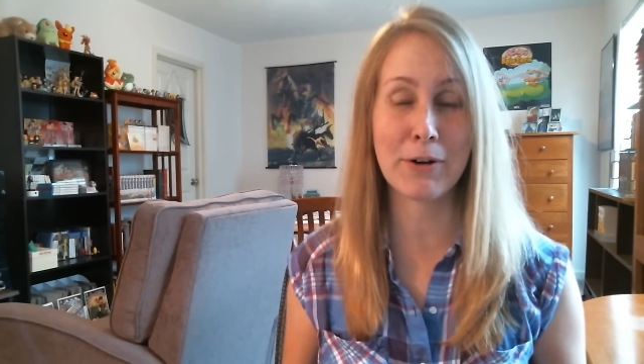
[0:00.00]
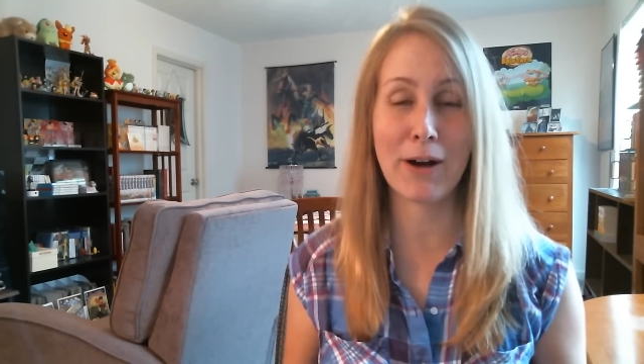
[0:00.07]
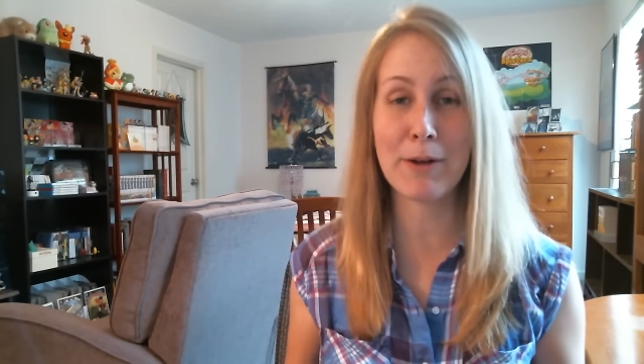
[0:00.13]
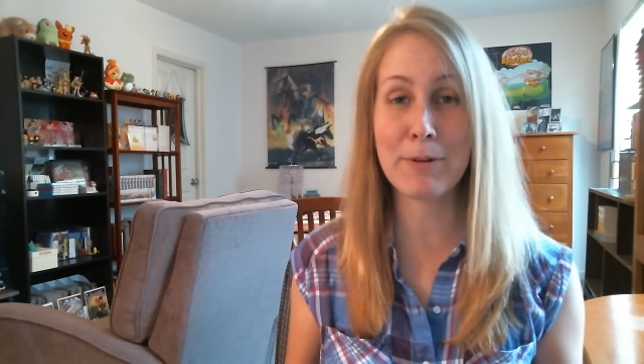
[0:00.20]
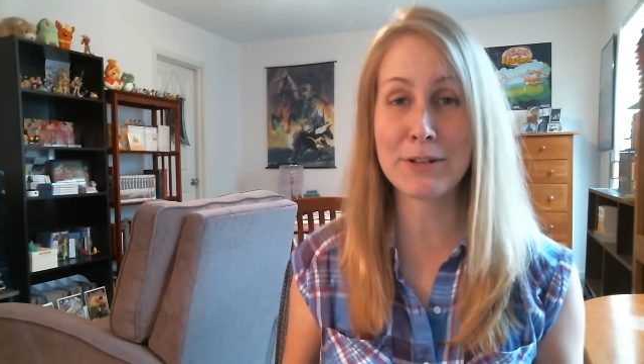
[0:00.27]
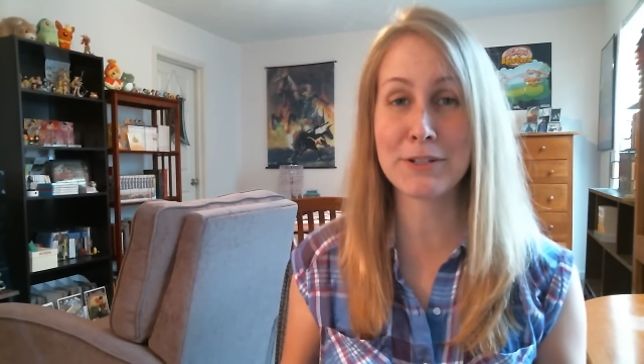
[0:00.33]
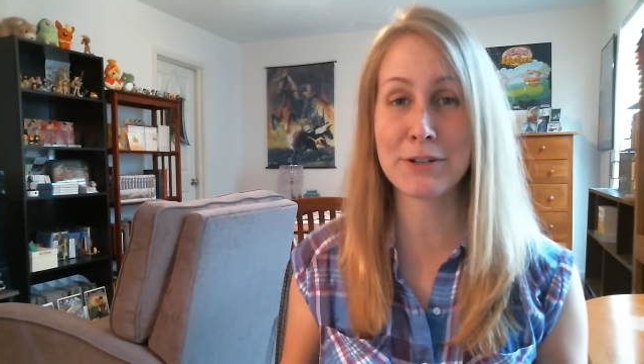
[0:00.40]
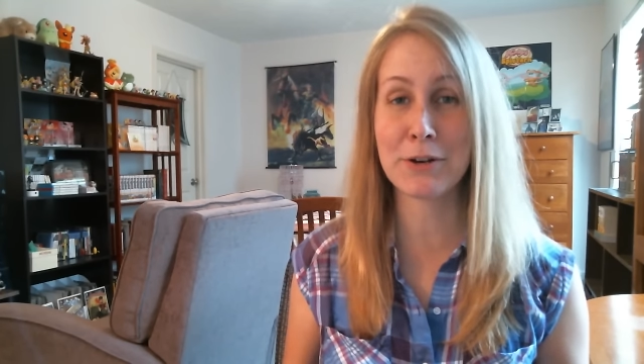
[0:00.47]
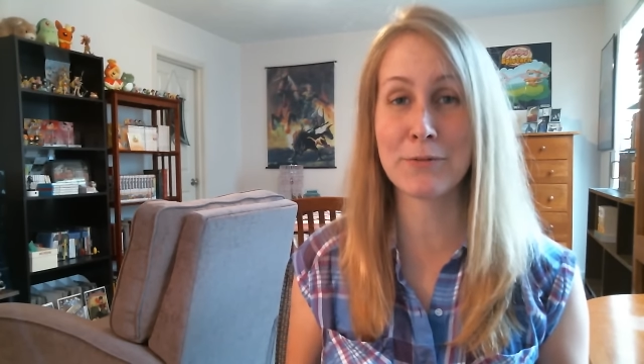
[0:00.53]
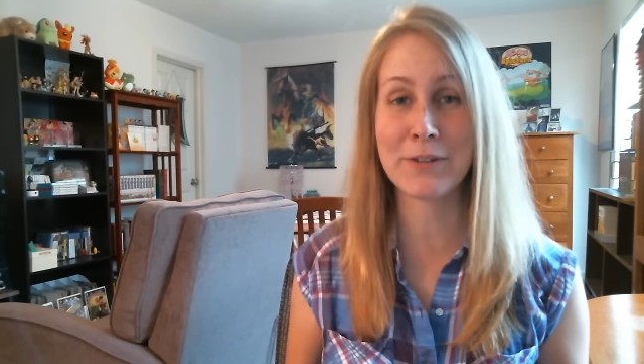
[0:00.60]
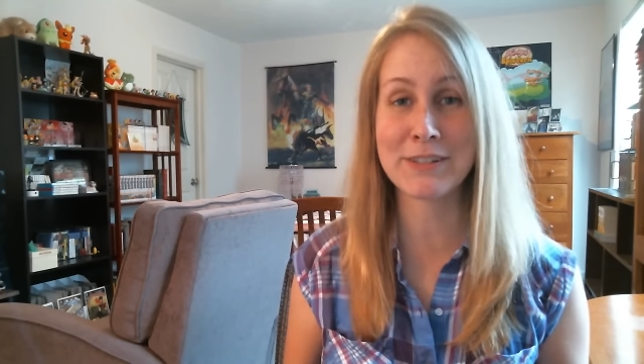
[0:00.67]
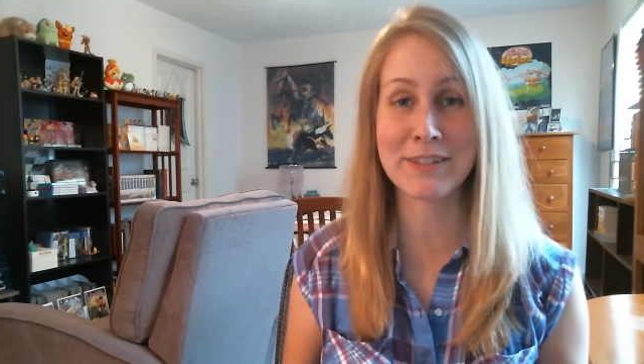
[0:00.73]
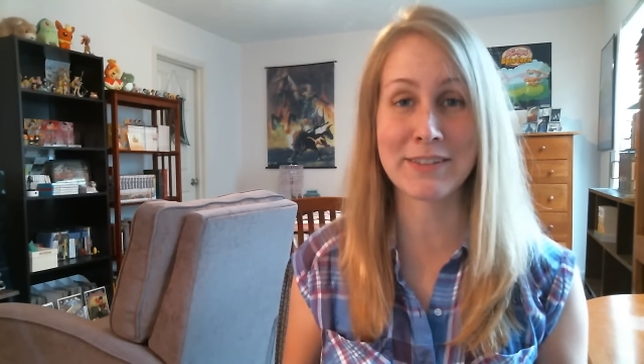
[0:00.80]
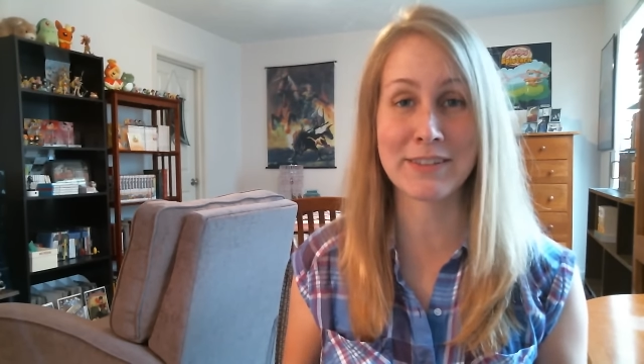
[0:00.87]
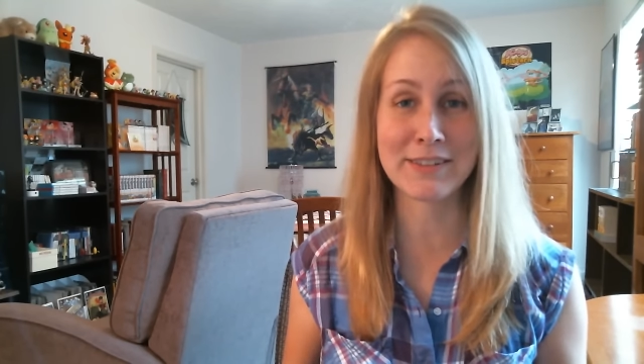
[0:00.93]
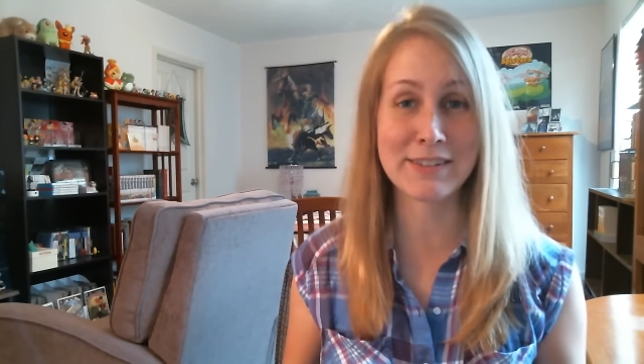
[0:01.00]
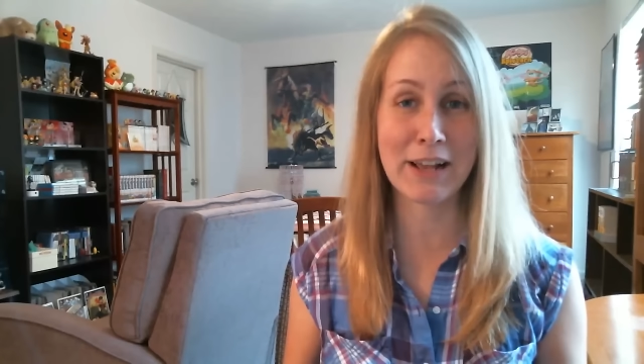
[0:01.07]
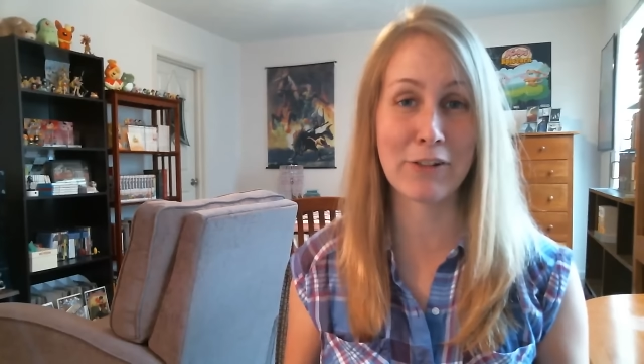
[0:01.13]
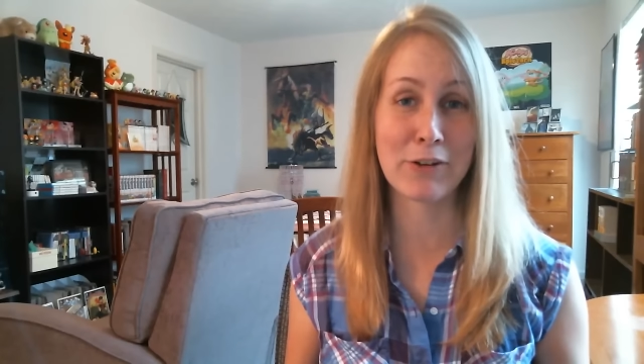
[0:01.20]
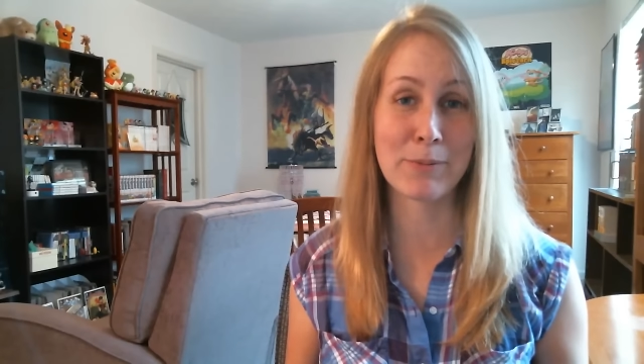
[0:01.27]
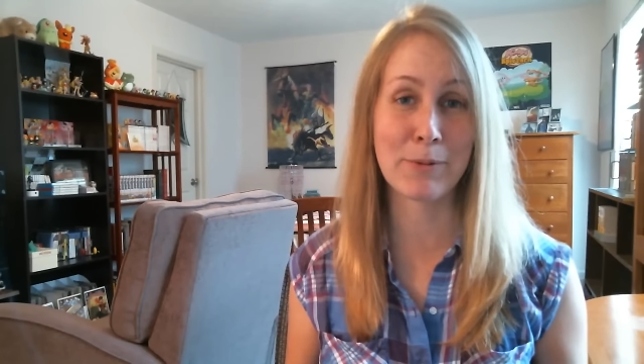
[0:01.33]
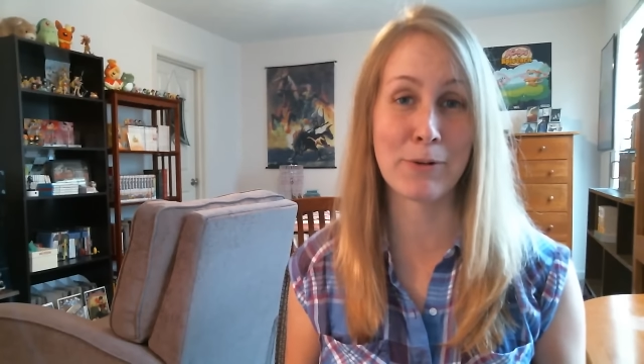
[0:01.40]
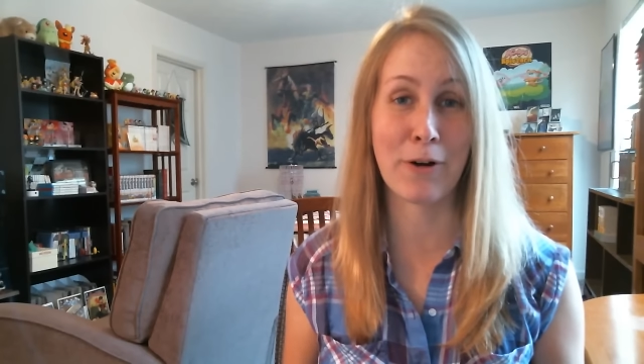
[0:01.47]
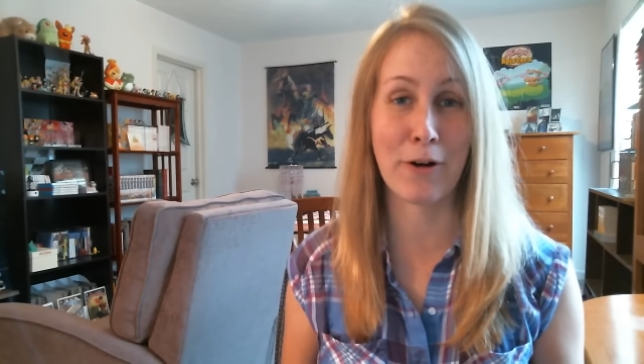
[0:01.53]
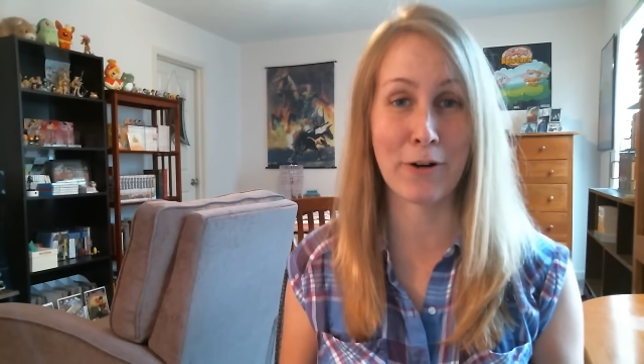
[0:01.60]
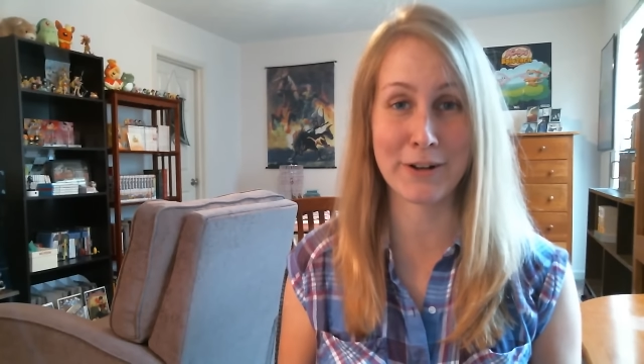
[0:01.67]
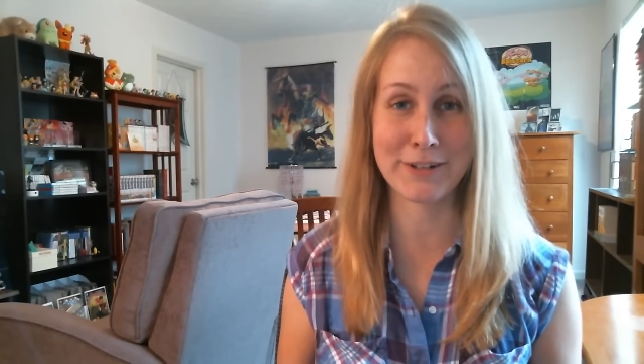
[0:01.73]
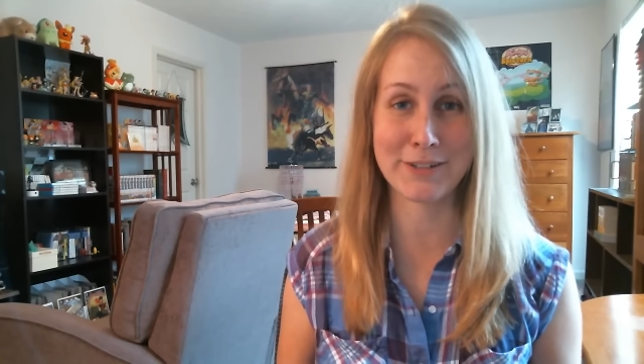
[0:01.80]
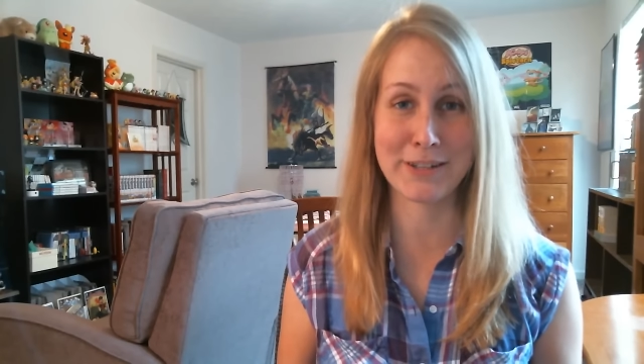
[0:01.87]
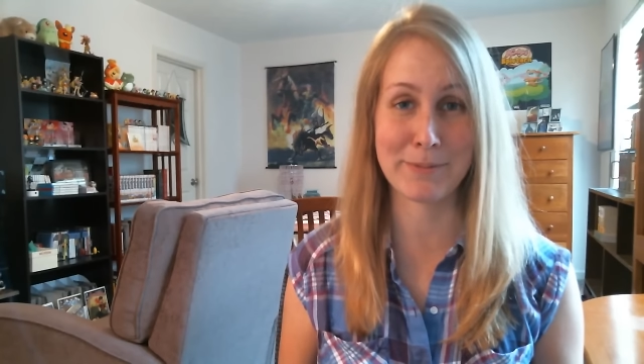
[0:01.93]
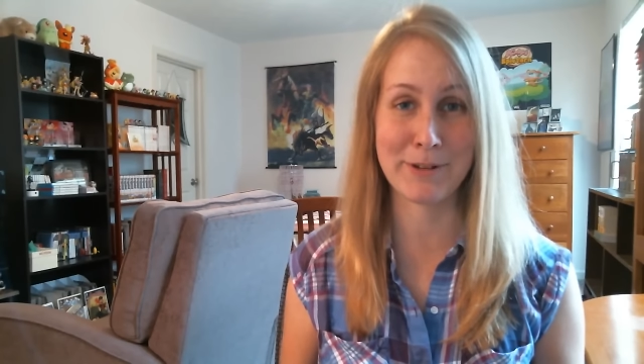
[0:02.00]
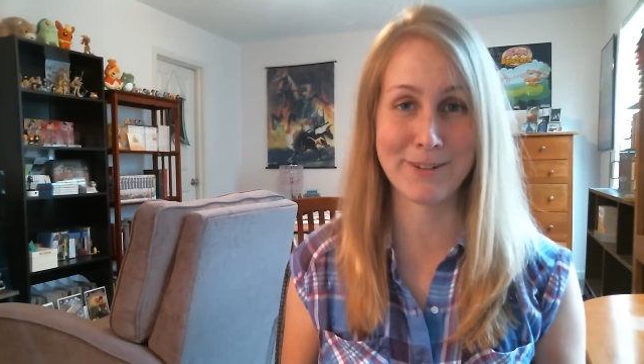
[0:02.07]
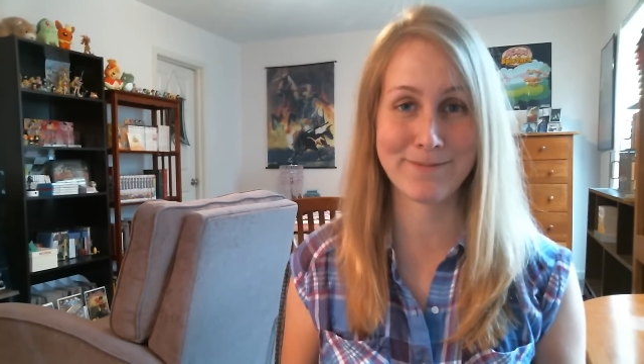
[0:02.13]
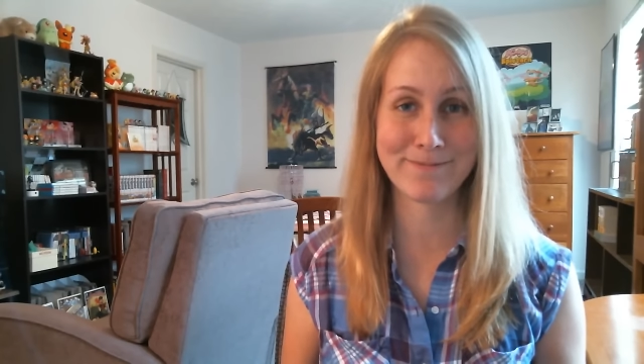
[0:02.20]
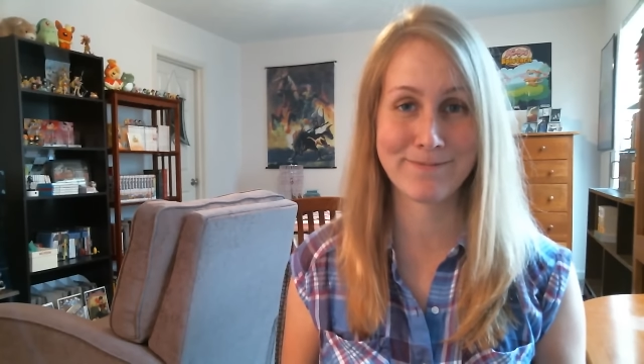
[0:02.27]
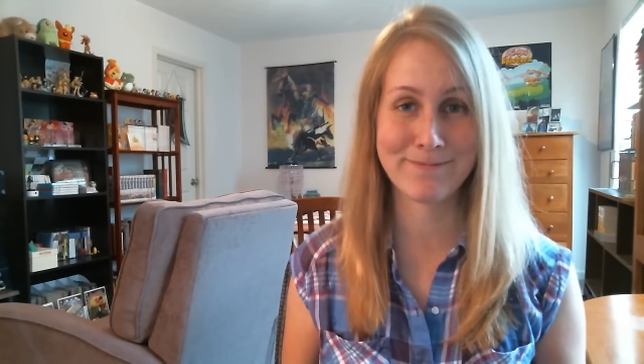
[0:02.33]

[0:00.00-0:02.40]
I went to go visit the Sailor Moon art exhibit.